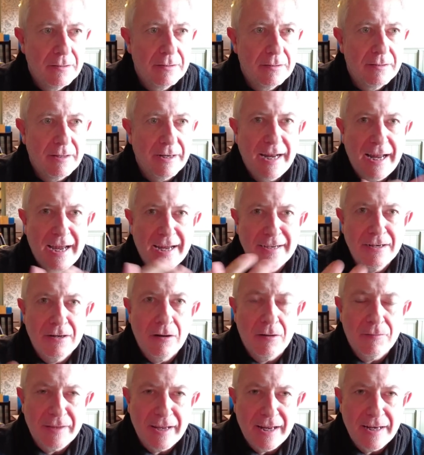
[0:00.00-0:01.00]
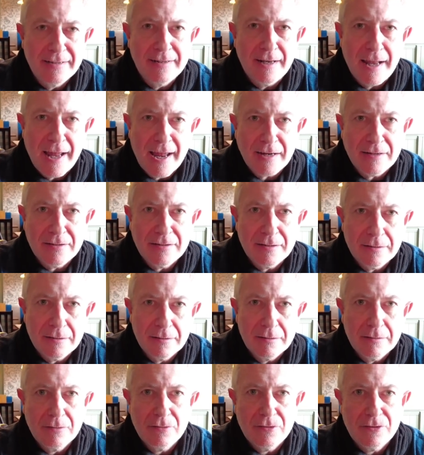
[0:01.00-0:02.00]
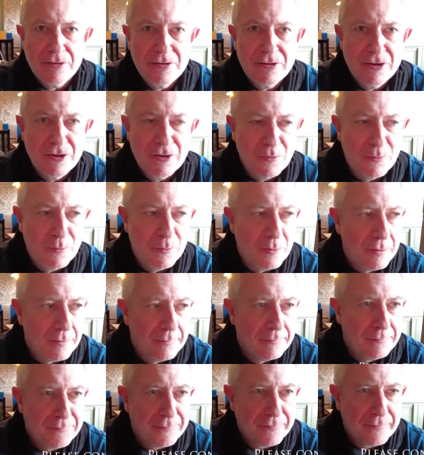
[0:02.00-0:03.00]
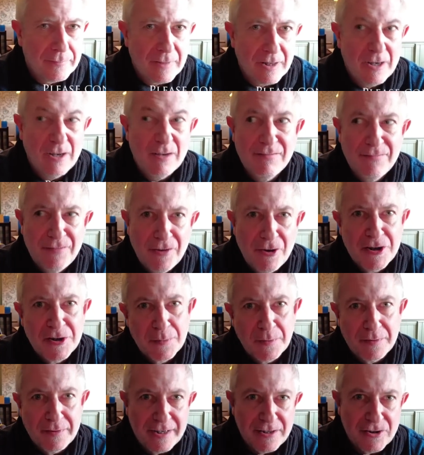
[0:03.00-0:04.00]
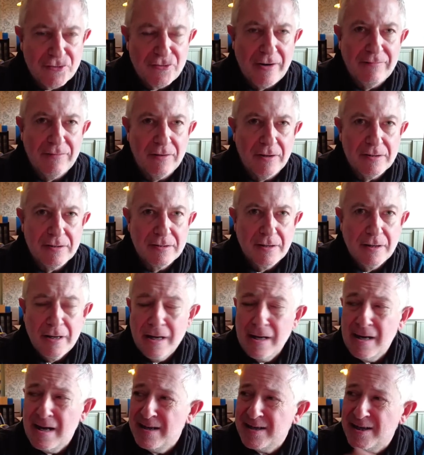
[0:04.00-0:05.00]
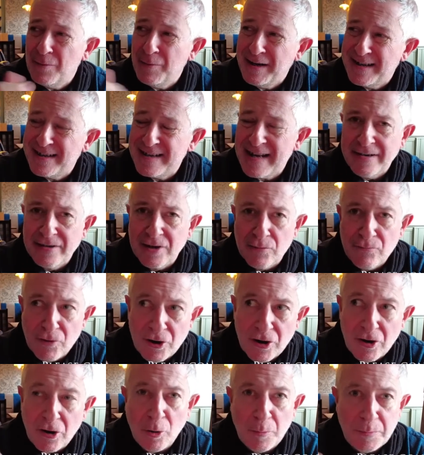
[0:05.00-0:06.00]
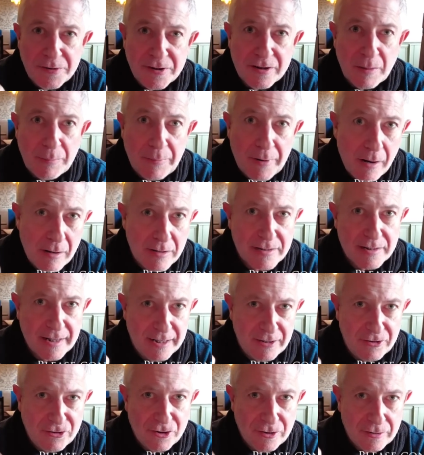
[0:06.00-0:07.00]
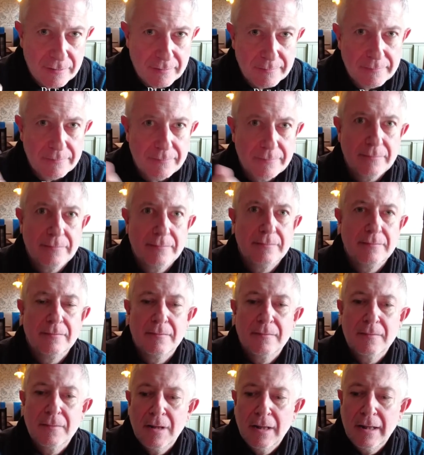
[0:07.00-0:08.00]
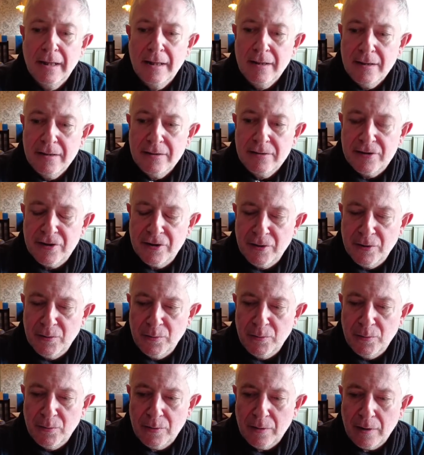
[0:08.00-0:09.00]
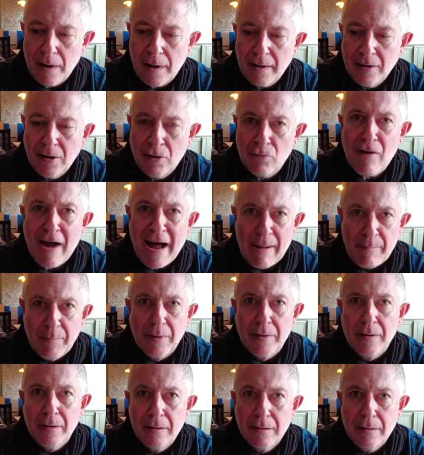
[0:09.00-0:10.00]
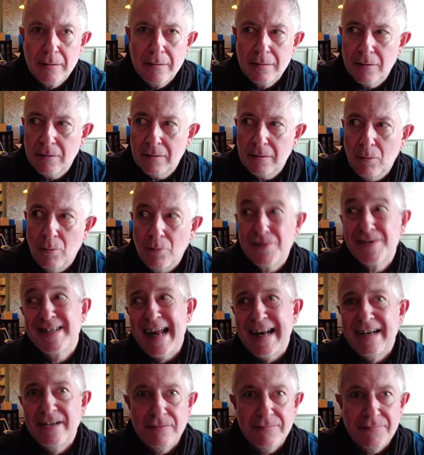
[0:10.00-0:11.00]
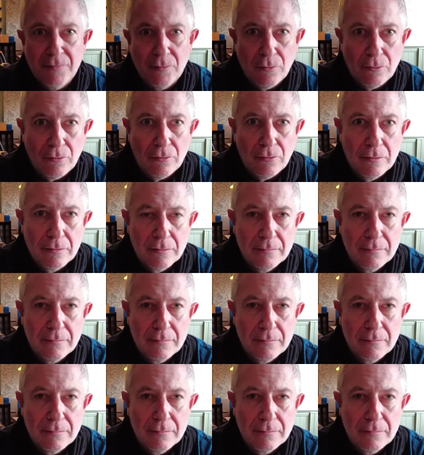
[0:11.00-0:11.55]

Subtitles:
that he hadn't got the intellect to converse with these travellers, so he'd send a runner up to the parsonage to grab or send for